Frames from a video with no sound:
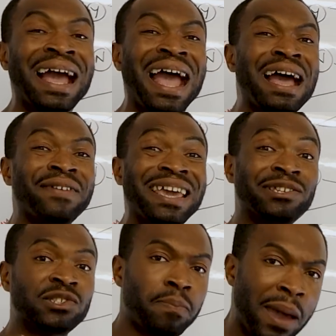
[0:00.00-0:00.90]
have
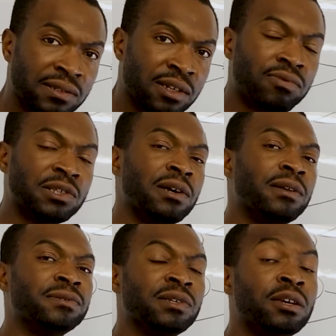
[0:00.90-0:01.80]
expected
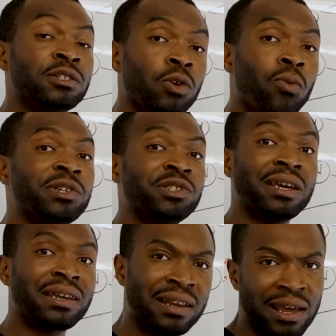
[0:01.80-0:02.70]
returns to which
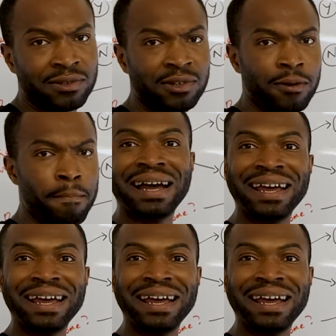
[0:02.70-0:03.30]
they're connected.